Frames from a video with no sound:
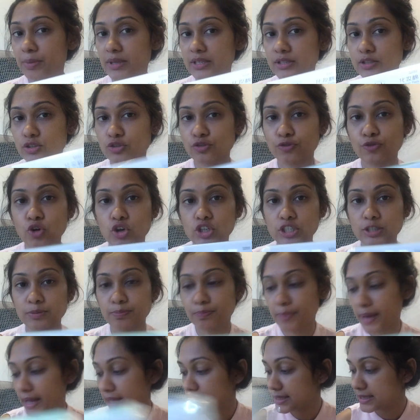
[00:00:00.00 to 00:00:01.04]
pieces of cotton
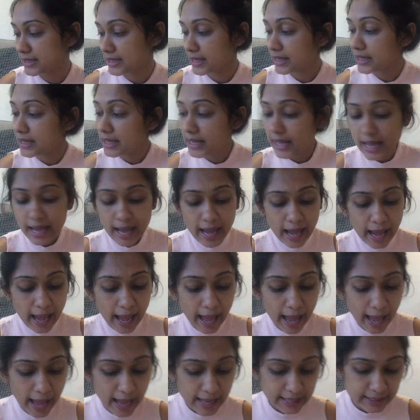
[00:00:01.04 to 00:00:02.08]
pads.
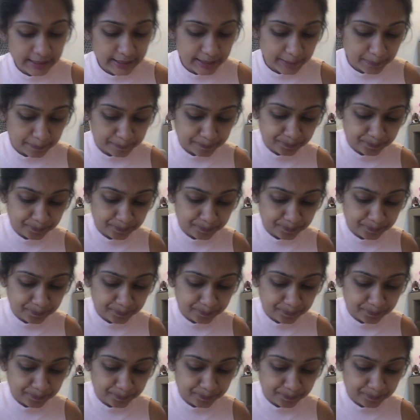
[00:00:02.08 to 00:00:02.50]
And